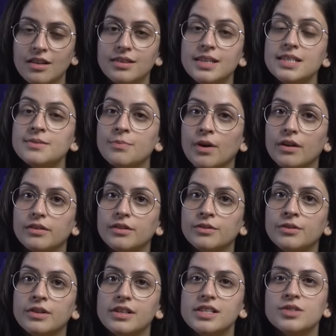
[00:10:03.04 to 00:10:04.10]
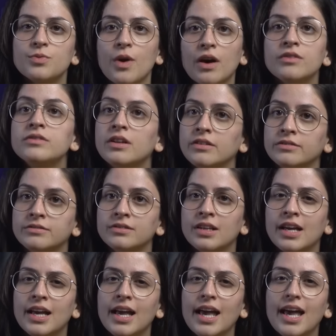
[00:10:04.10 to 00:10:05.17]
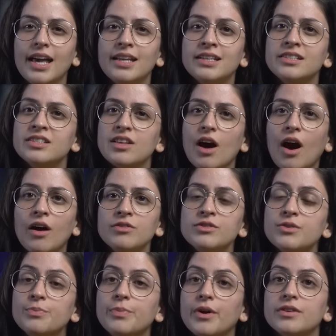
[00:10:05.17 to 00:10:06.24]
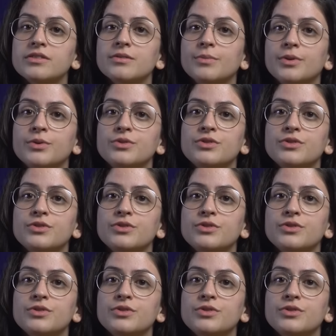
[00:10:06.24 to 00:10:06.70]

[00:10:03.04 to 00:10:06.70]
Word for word: this model is well known, and it's also possible